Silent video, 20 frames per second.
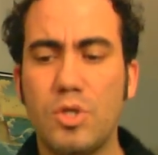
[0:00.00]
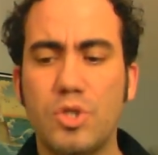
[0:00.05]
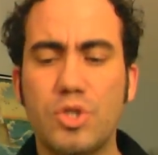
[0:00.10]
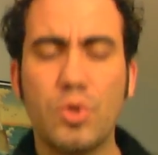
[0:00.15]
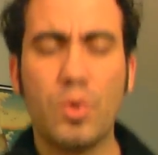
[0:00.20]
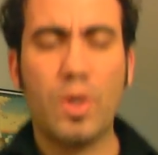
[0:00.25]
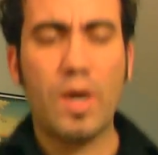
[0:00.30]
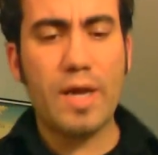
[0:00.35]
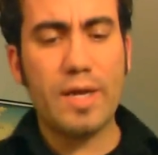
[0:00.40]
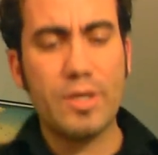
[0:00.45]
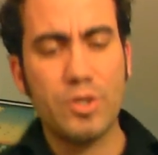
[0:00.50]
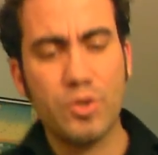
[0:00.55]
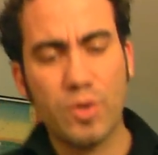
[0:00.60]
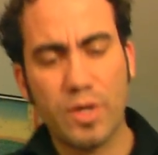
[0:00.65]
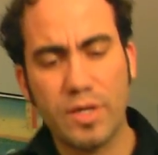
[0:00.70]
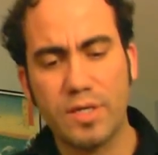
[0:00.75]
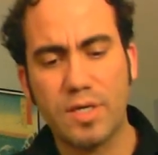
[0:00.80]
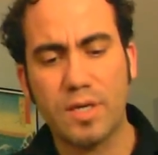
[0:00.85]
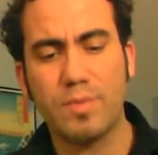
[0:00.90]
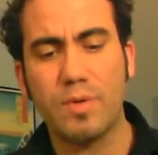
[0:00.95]
So I
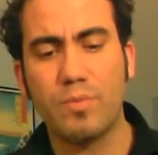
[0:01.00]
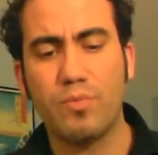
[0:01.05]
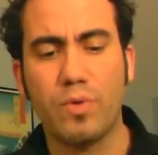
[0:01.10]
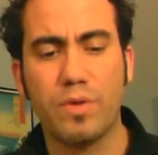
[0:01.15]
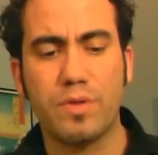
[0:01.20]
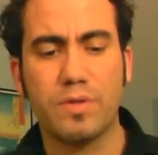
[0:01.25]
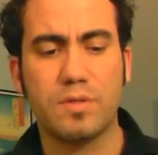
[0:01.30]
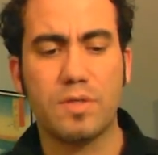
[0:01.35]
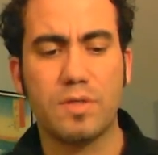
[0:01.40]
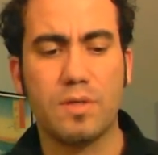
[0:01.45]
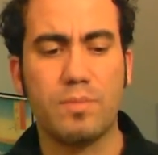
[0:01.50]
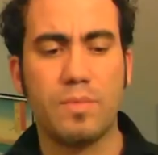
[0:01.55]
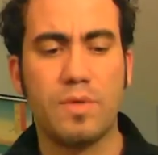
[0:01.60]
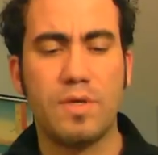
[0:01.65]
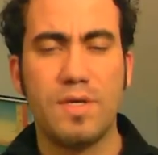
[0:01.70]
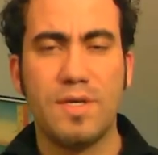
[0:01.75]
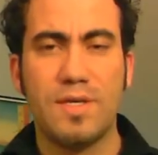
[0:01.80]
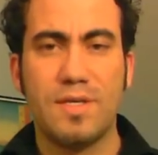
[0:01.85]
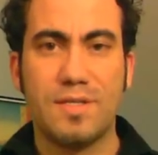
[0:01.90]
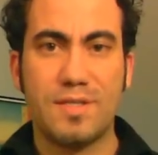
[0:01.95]
tried to come up with some
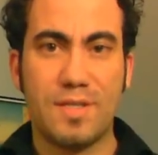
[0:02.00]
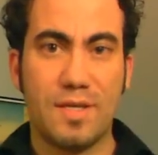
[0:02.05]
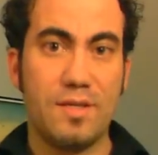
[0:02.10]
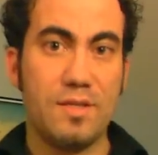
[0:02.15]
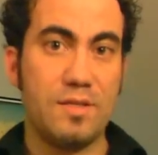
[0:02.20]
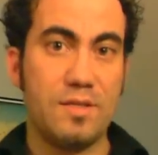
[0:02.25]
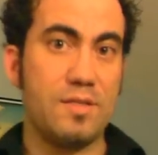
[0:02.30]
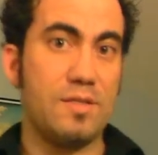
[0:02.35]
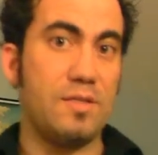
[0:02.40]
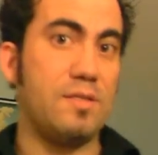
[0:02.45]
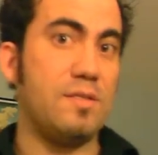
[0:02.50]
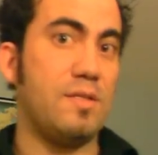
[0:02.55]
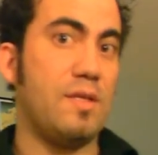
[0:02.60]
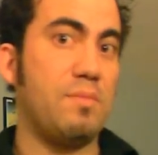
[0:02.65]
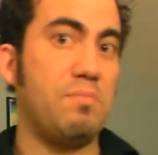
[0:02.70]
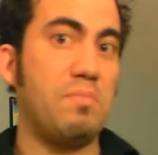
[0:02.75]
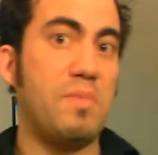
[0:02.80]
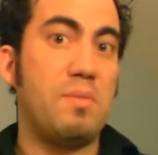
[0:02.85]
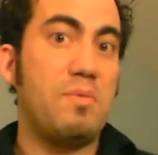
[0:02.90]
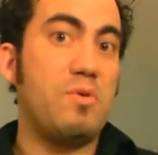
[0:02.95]
sentences
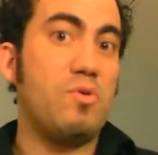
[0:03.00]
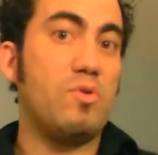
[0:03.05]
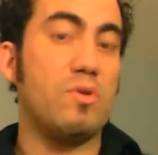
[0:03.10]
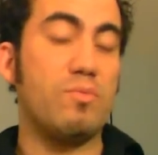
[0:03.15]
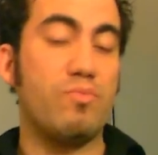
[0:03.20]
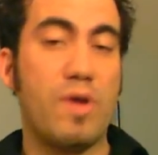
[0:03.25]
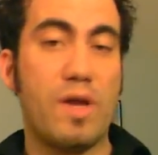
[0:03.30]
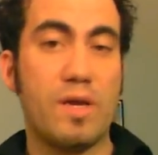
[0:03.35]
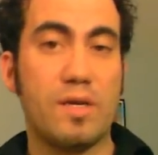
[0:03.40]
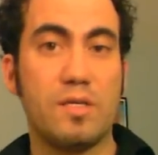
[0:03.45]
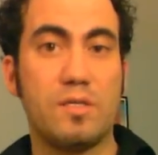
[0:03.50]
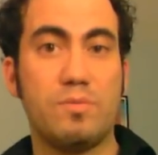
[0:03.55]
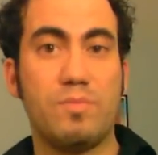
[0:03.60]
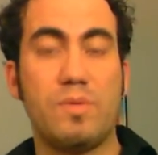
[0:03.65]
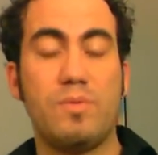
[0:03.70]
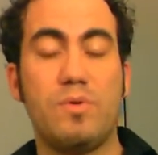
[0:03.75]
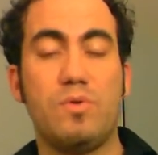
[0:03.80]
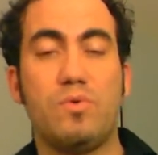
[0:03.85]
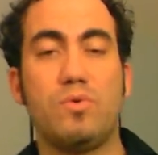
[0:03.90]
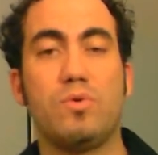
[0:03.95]
that maybe you could practice,
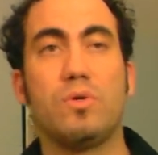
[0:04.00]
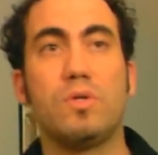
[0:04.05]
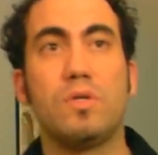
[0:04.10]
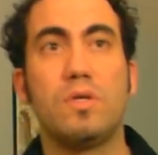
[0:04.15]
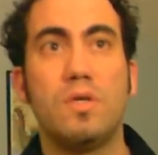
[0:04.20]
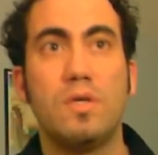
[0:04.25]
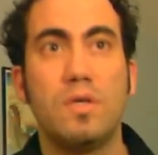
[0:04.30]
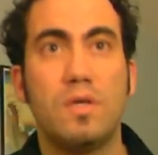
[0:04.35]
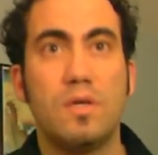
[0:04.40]
maybe you could